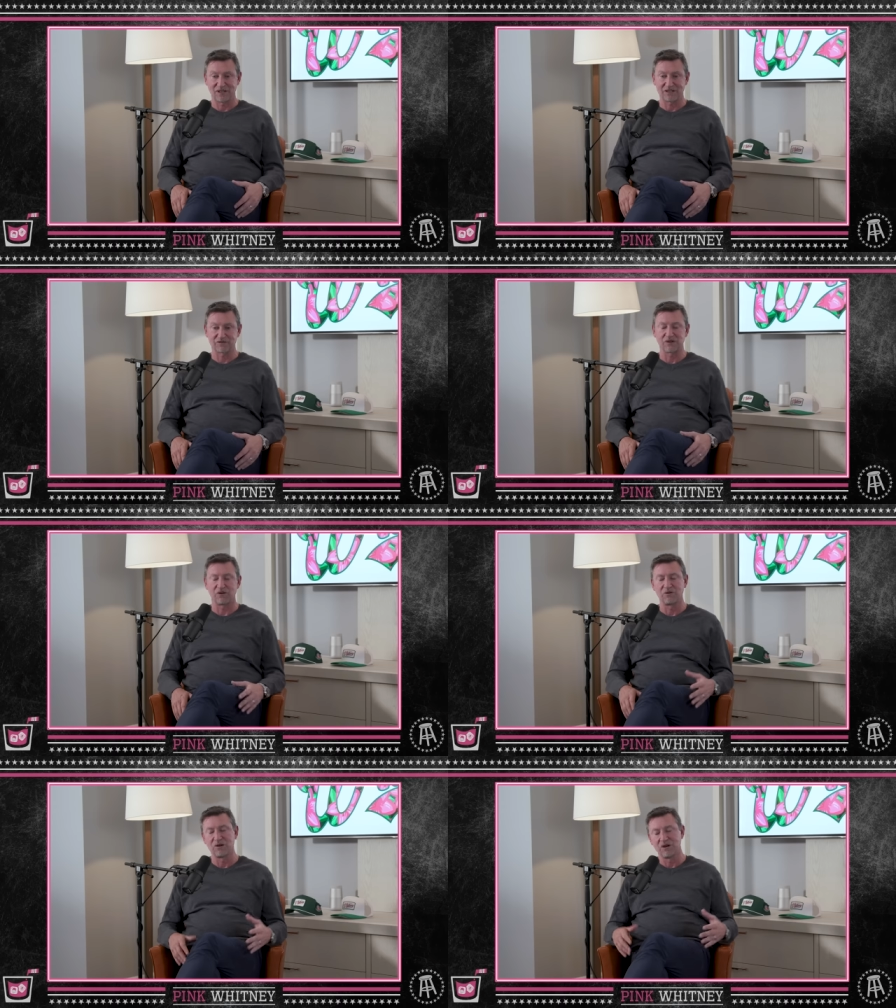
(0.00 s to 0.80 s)
And
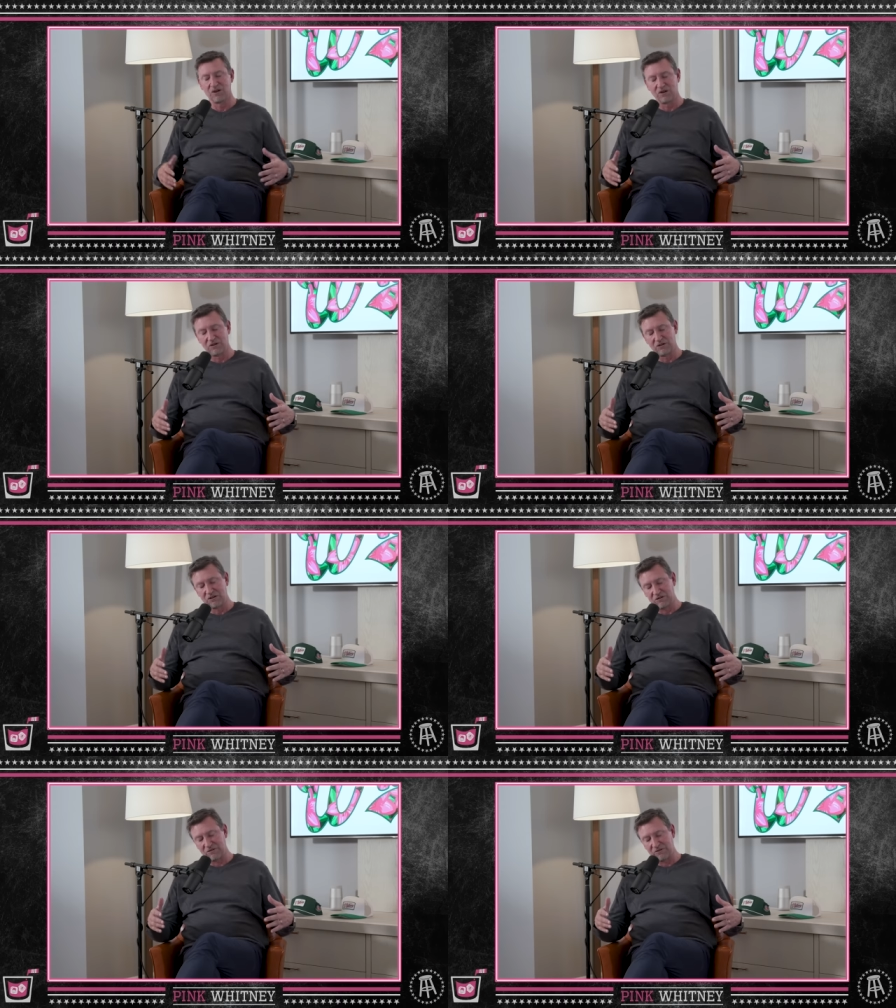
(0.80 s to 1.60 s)
so
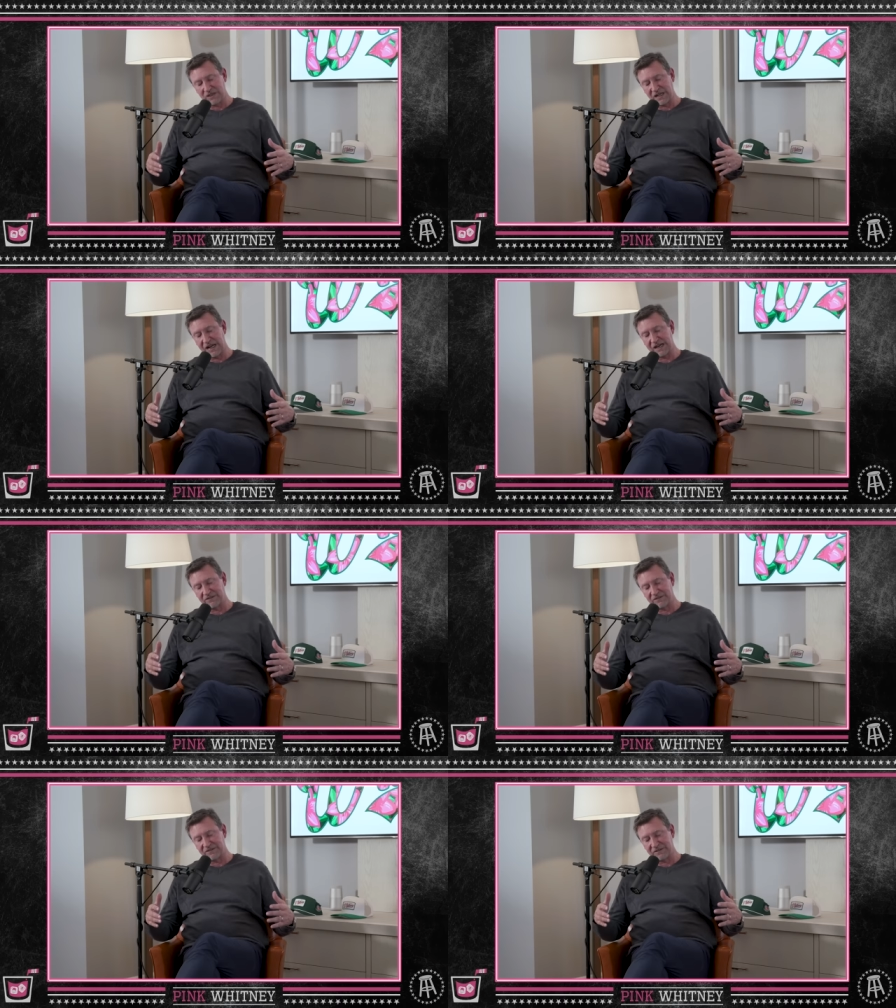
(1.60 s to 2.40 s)
we kind
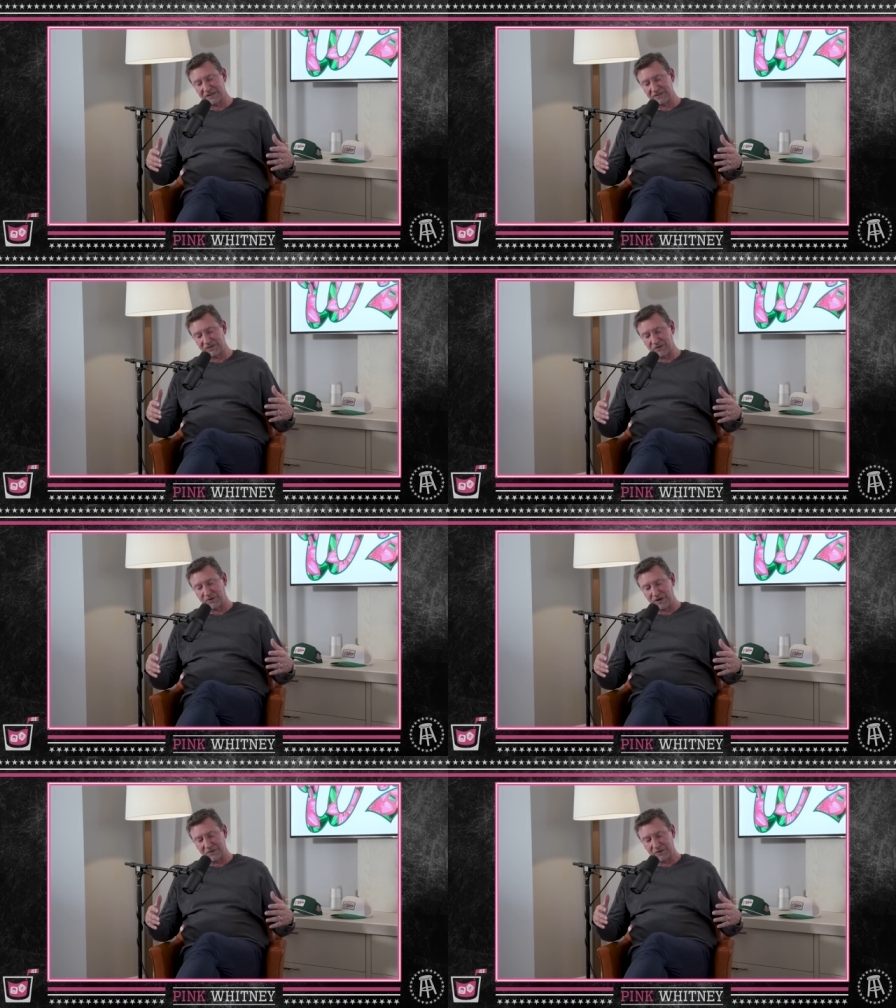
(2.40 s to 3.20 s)
of got to a
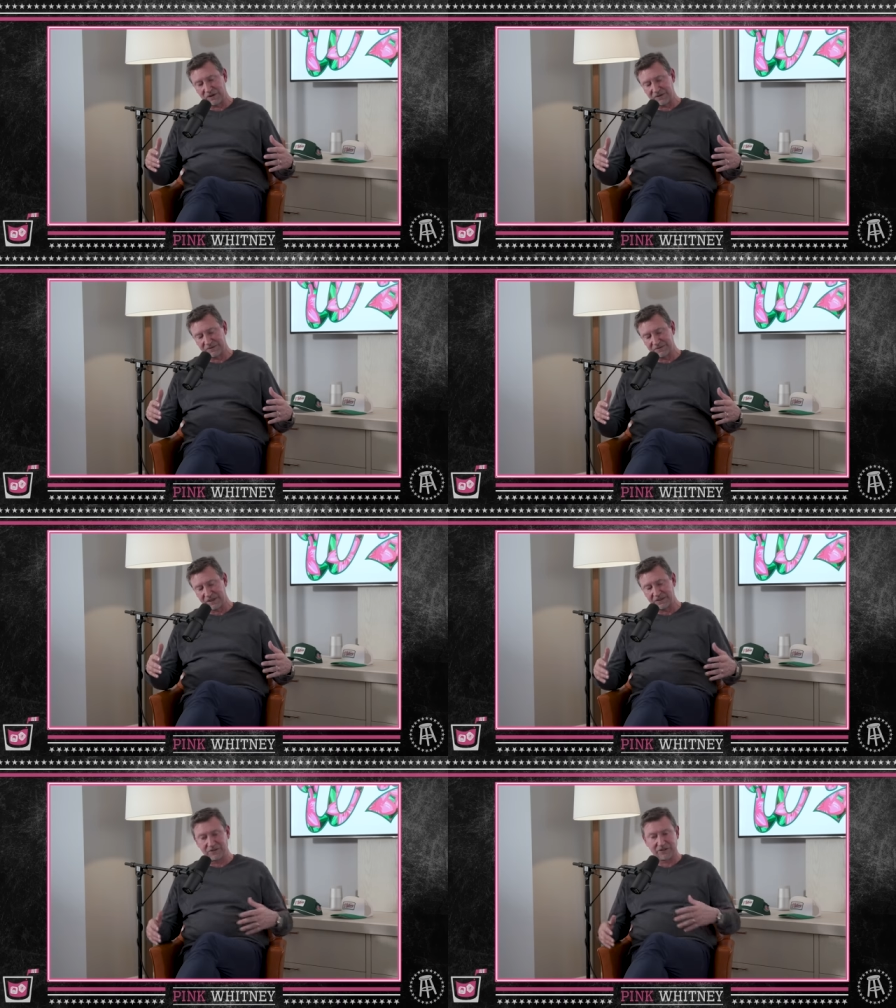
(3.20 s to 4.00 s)
point where
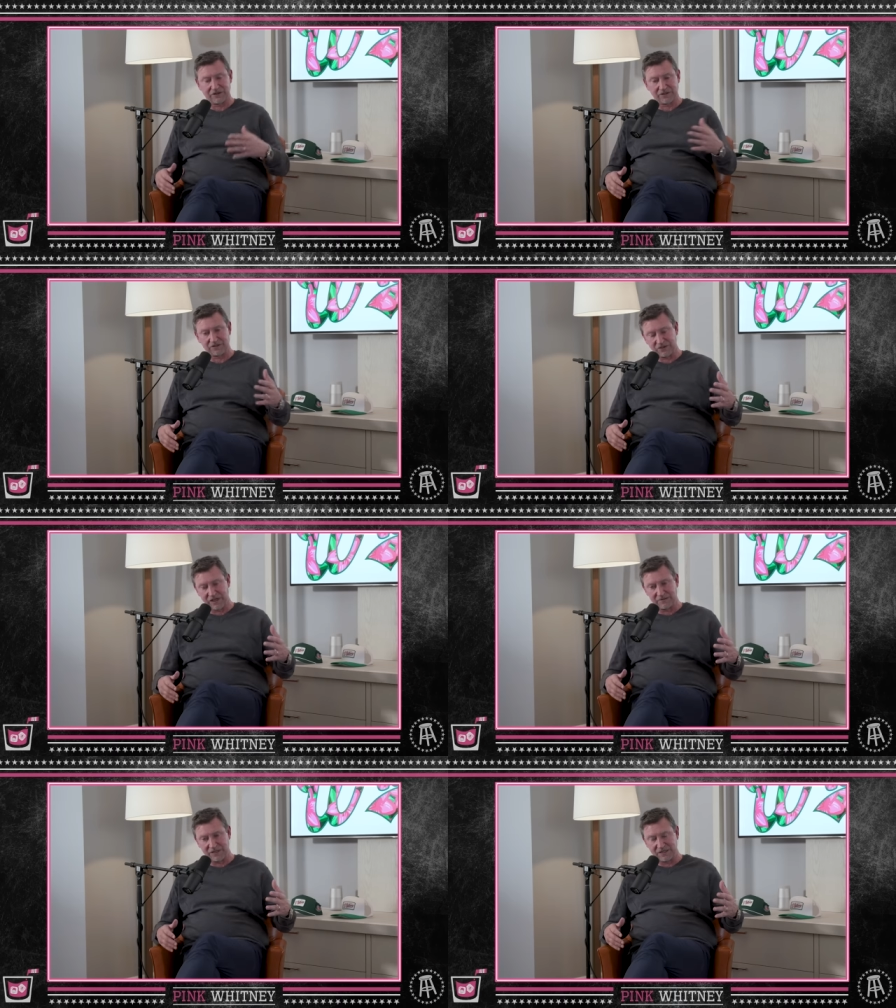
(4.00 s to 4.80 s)
I knew they were going to
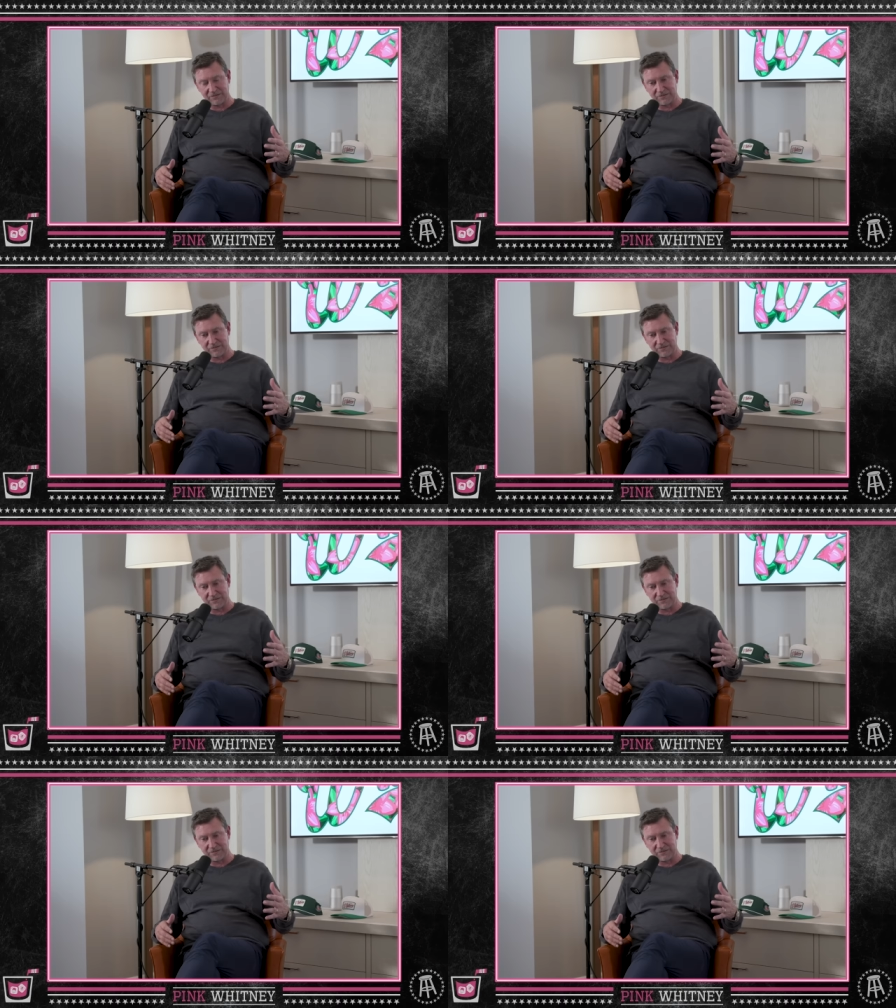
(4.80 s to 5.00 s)
trade me,